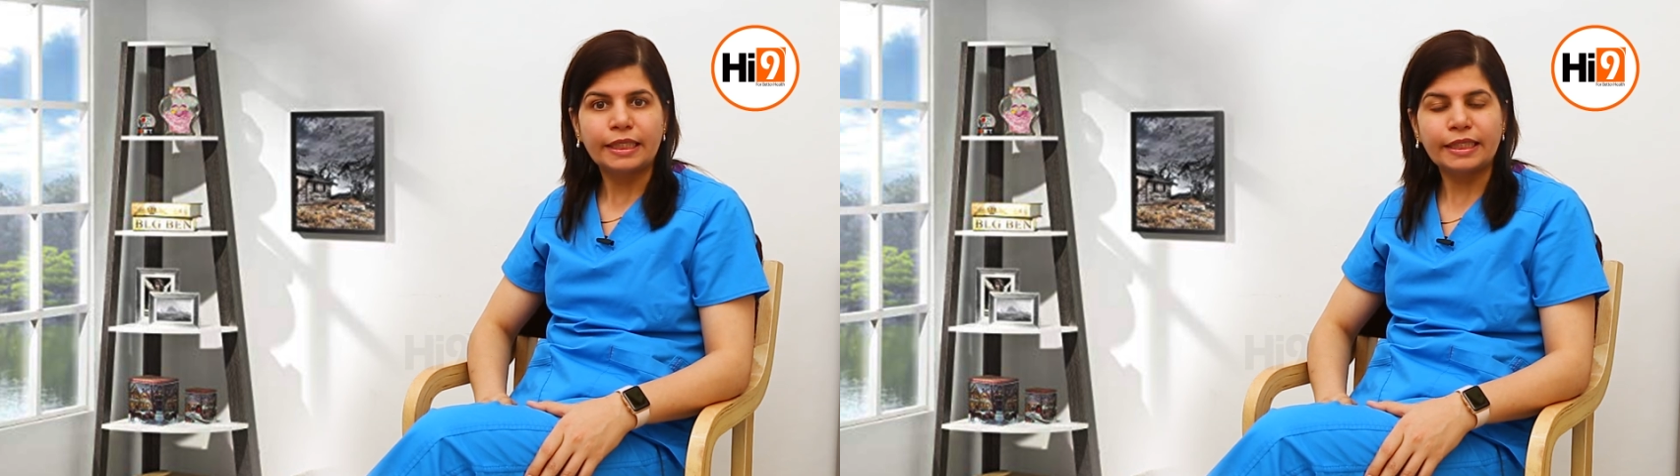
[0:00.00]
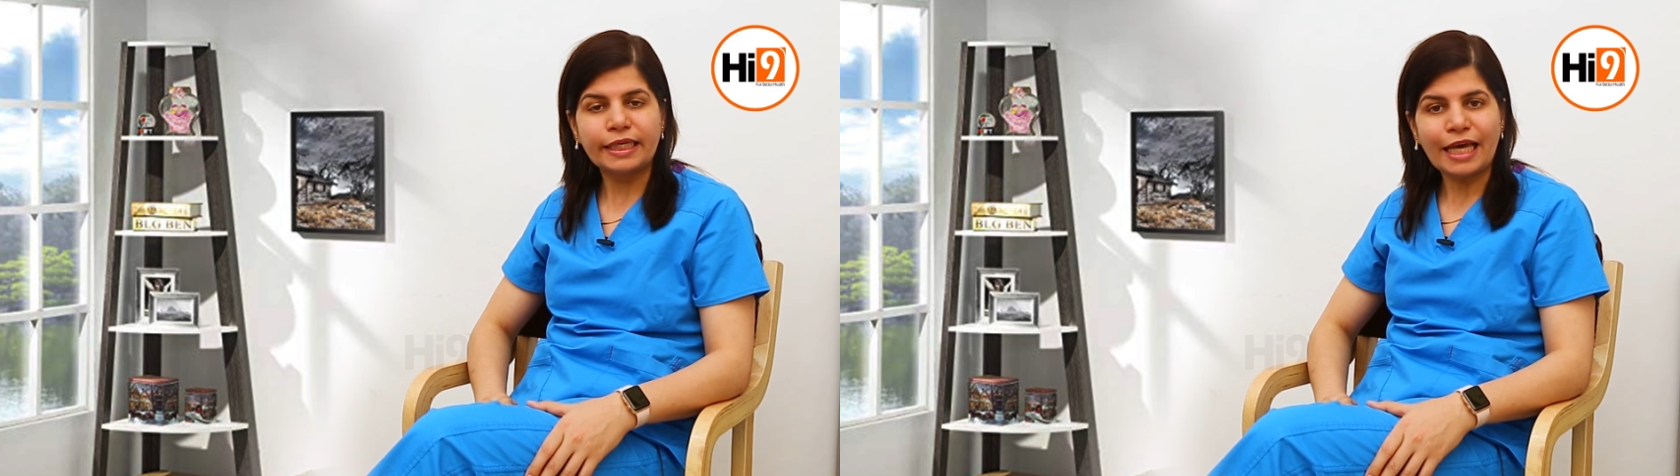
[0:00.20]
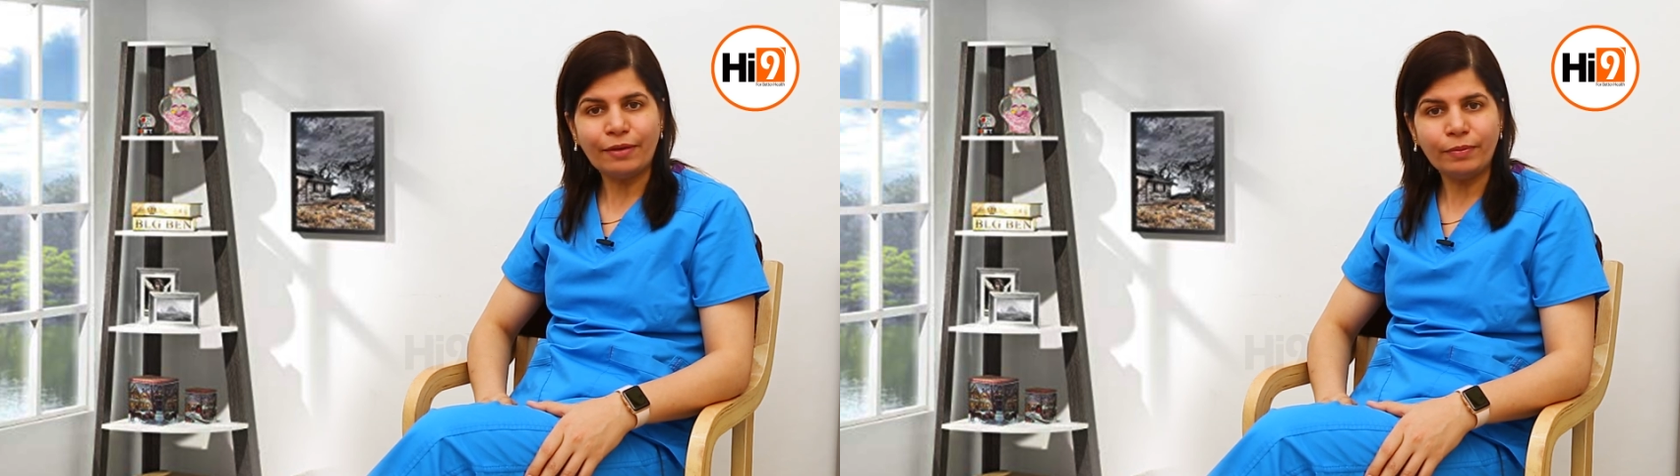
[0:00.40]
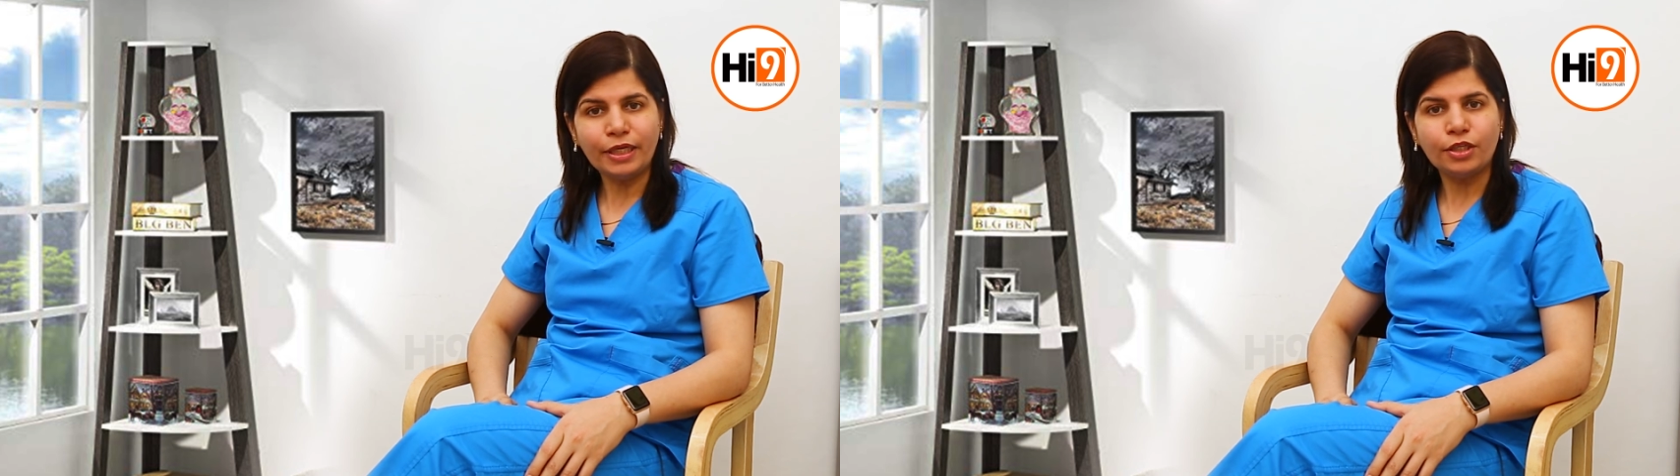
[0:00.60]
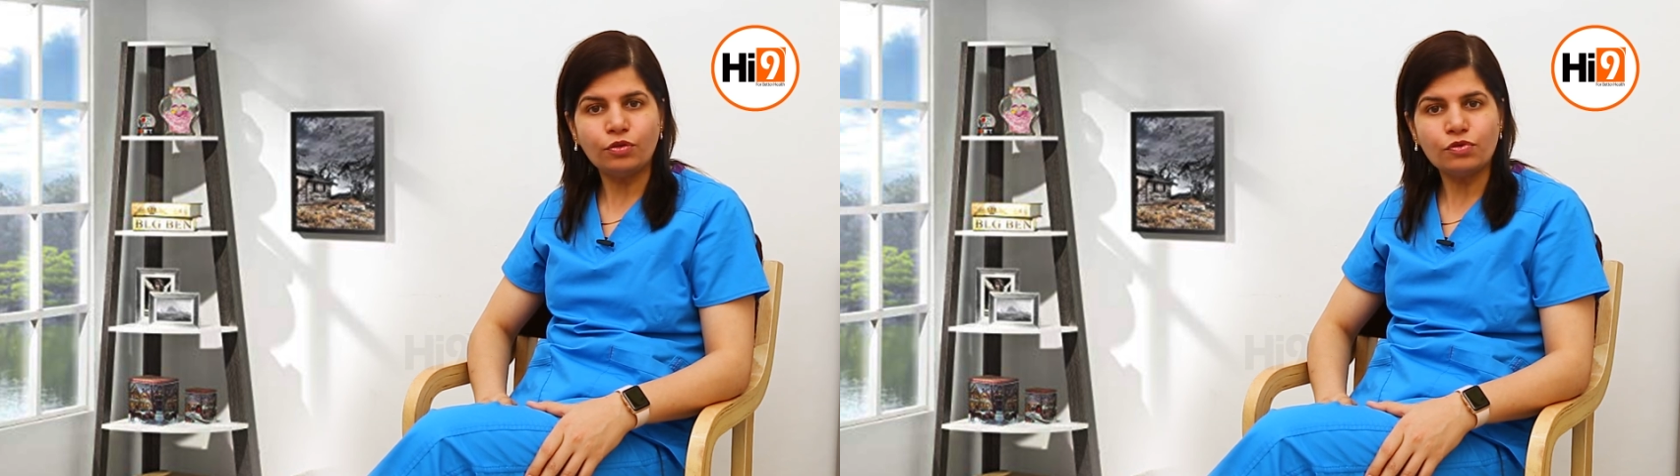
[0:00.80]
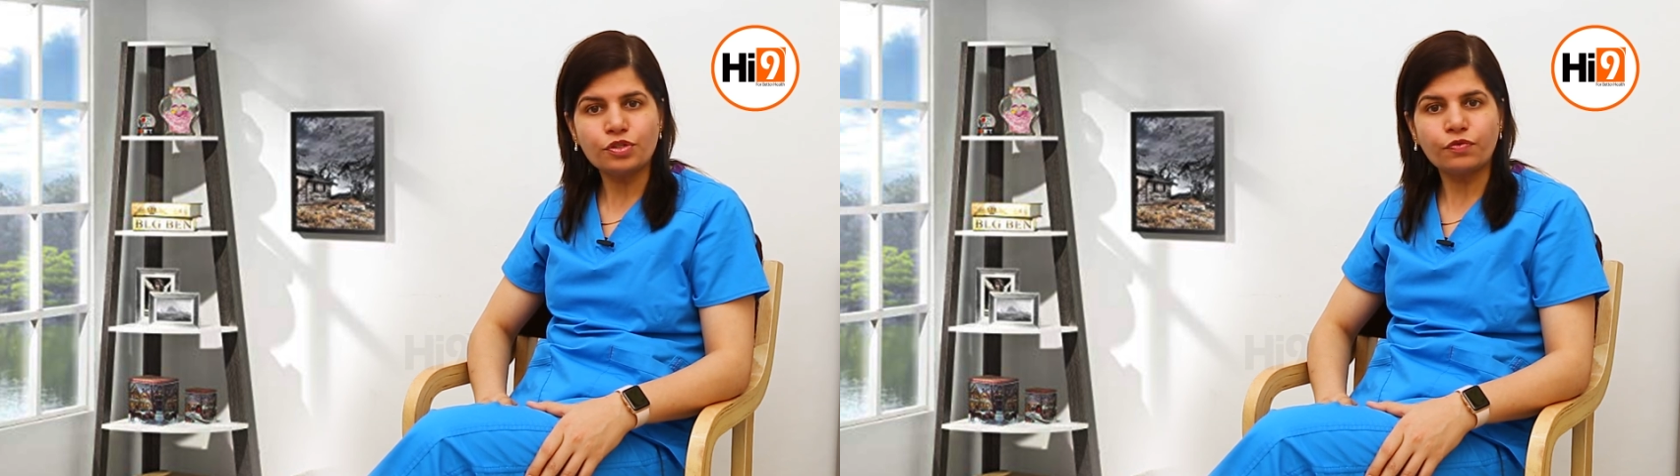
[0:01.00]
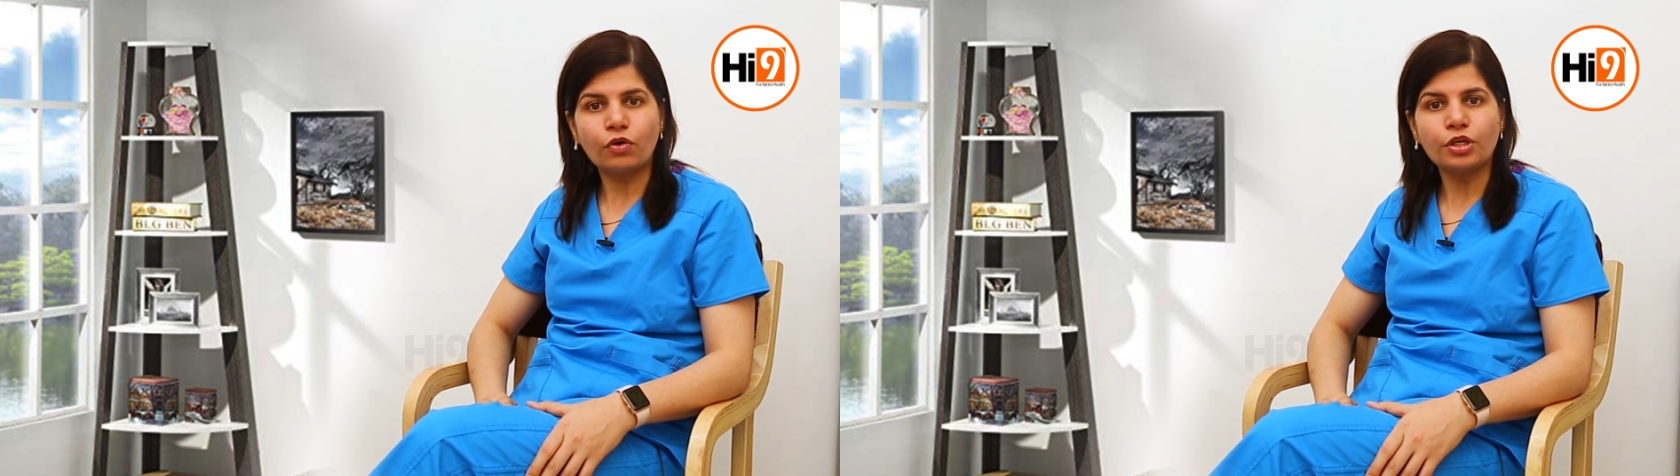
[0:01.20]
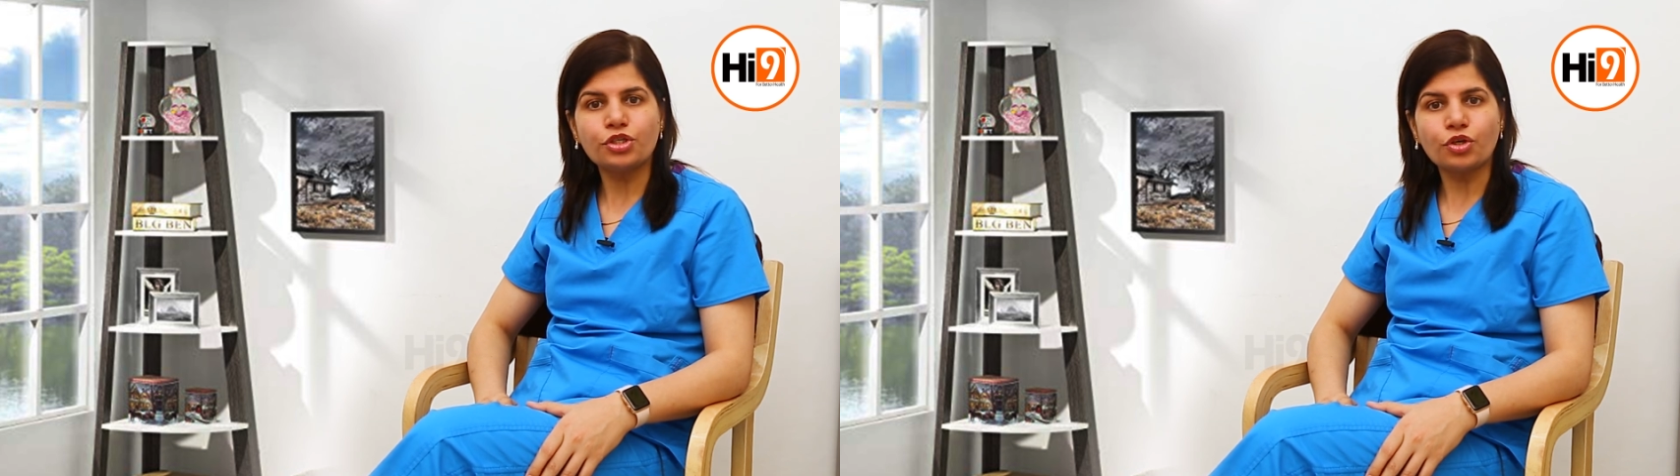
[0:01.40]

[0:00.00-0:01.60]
They can be used for